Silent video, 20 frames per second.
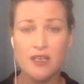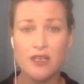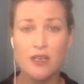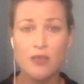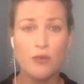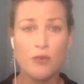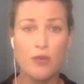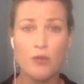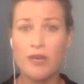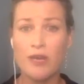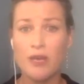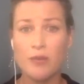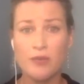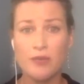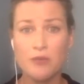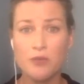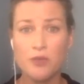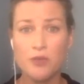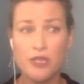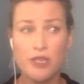when you wake up in
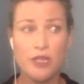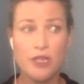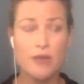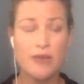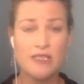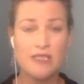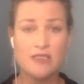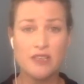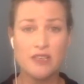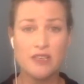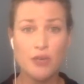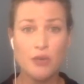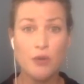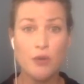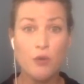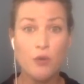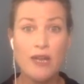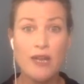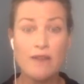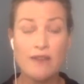the morning you go outside who are
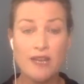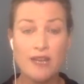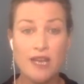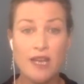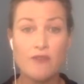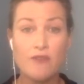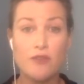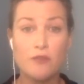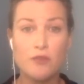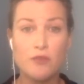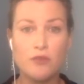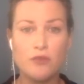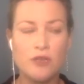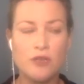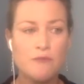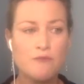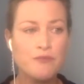waiting there to have your book.